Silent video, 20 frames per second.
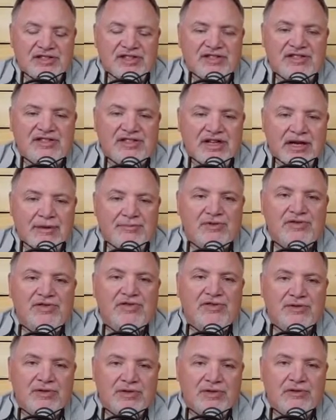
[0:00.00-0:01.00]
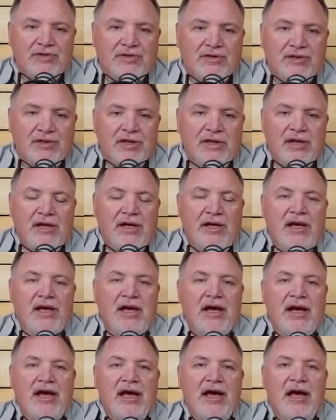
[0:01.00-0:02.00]
his disciples through,
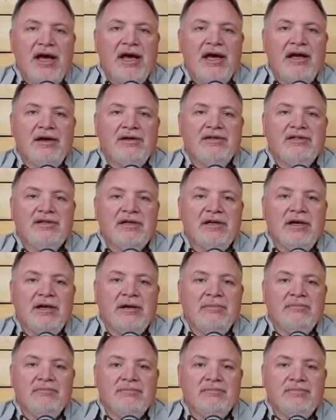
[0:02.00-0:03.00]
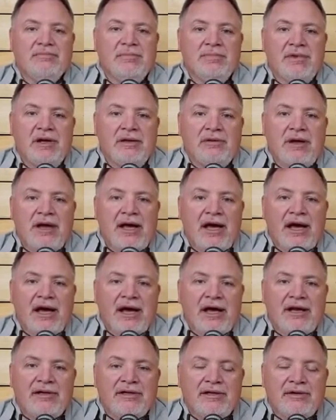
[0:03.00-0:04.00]
and um,
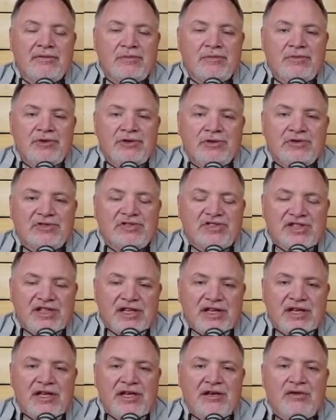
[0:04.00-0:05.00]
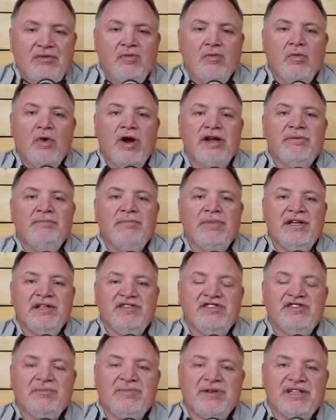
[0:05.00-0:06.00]
and you'll see what it
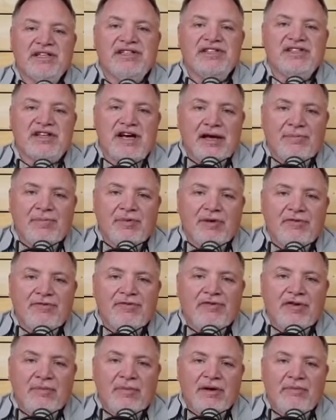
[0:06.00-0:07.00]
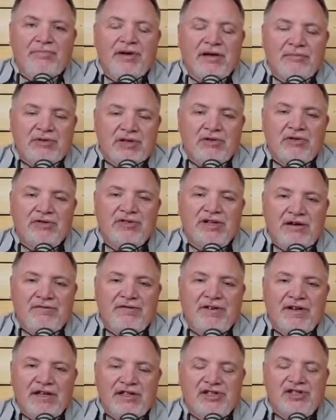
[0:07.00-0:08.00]
means to be a disciple from a biblical
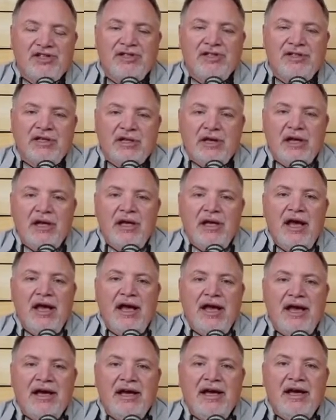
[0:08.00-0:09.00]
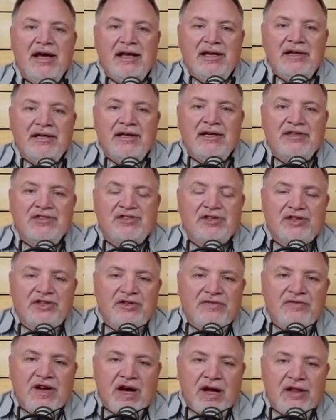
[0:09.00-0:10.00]
definition. And uh, so
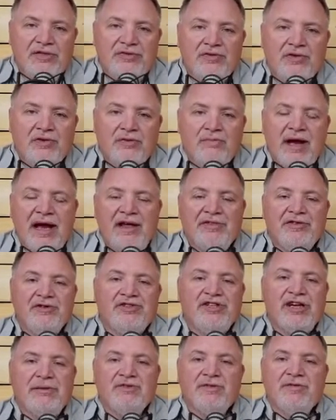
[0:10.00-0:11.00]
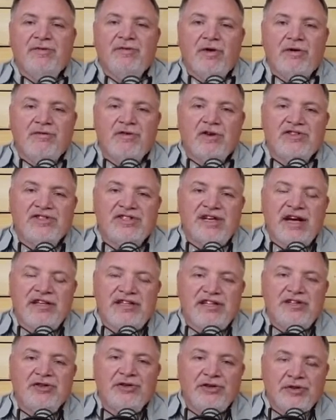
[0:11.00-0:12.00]
you've gone through Matthew chapter 4, verse
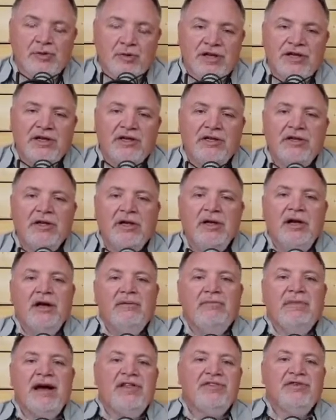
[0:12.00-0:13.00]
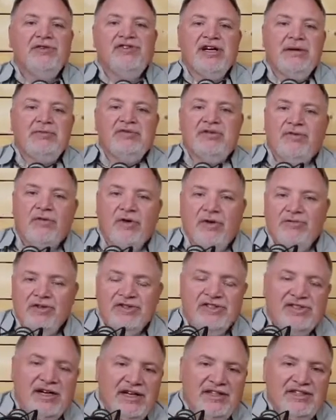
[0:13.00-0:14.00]
19, or you will, Matthew chapter 4,
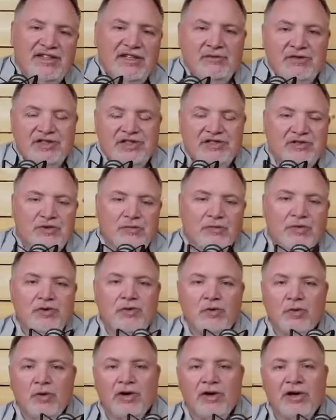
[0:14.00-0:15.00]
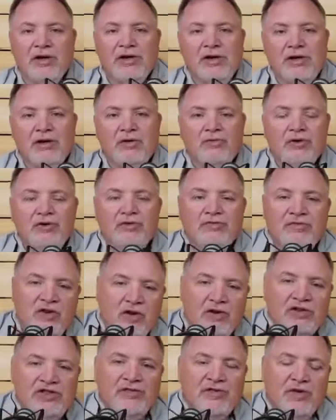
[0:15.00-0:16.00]
verse 19, which is a root word a root
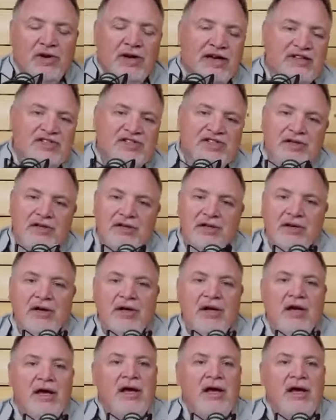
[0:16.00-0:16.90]
verse for us here